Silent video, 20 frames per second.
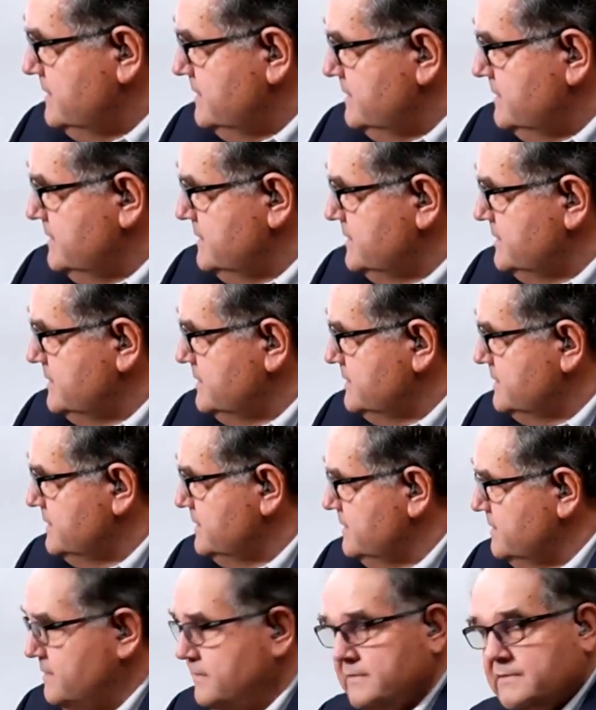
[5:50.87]
this is
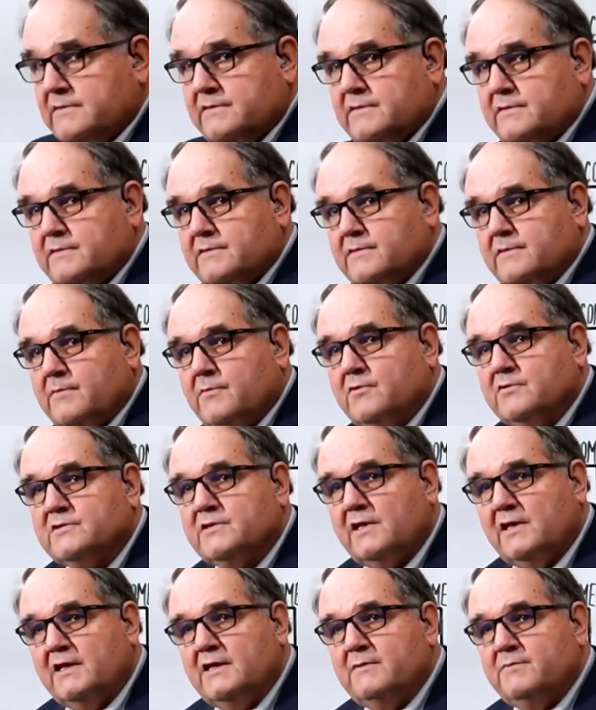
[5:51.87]
the most
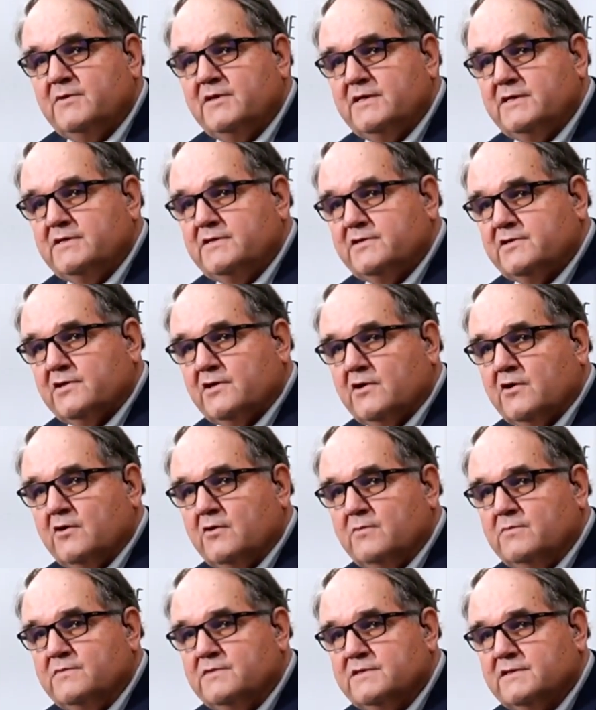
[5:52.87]
limited
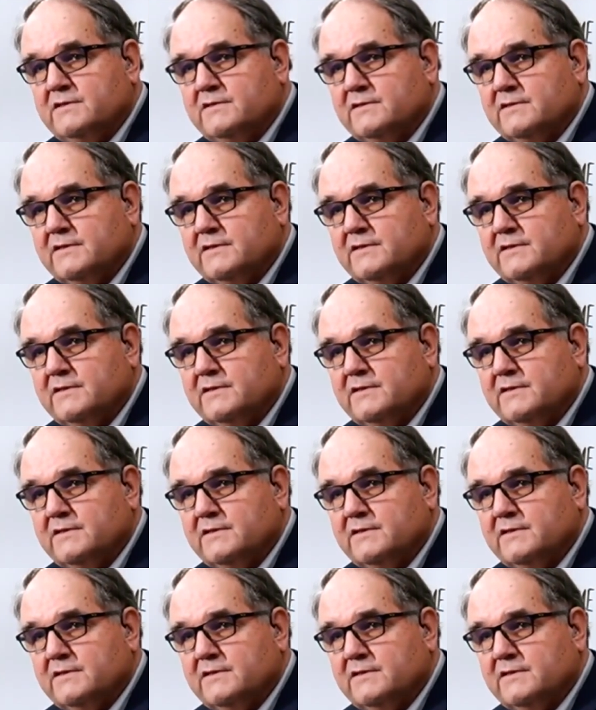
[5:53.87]
terms.